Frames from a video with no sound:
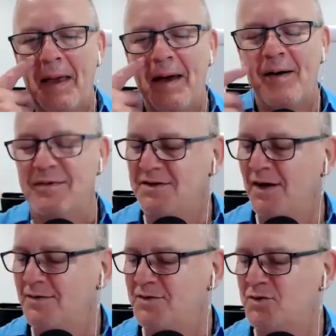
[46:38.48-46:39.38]
Yeah, I
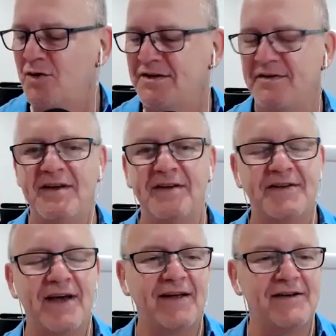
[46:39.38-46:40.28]
was Trent, the
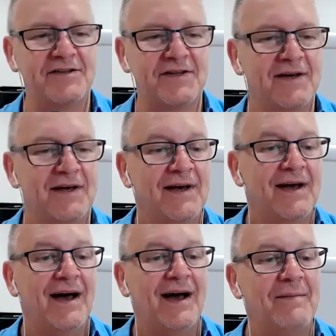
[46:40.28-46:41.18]
antagonist.
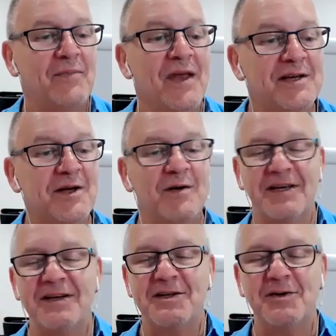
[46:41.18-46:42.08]
So I was
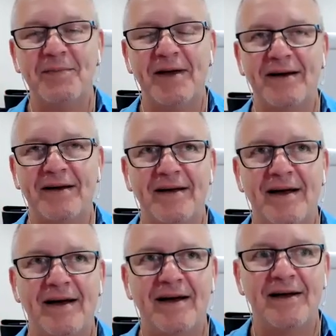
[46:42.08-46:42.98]
going to talk about
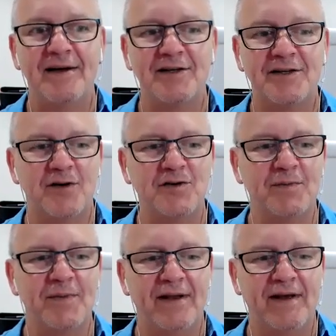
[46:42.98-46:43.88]
social
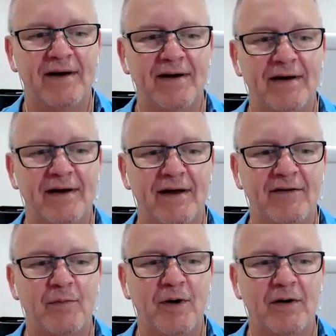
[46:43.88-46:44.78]
media
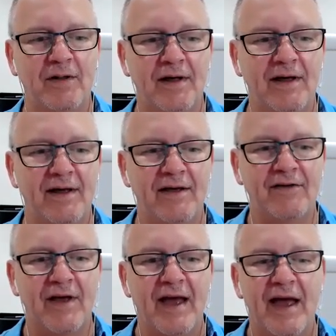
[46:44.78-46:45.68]
as well.
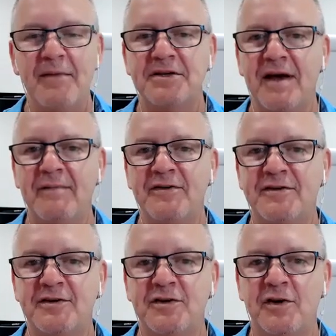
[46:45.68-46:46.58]
Is how much
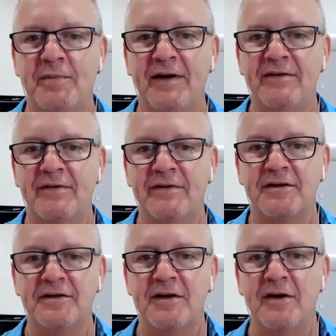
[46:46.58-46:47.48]
emphasis do you place on this?
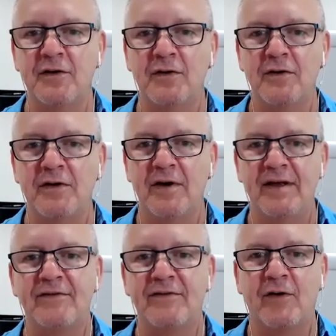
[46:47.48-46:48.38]
Because I know your
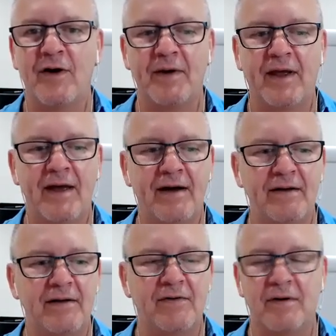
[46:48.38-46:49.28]
Instagram
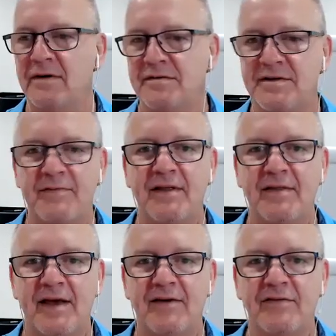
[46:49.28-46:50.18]
account, you've got like
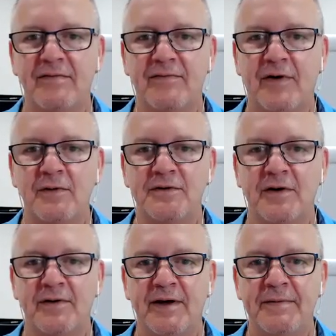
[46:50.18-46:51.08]
17,000 followers
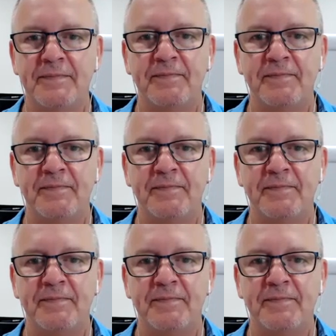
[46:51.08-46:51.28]
on there.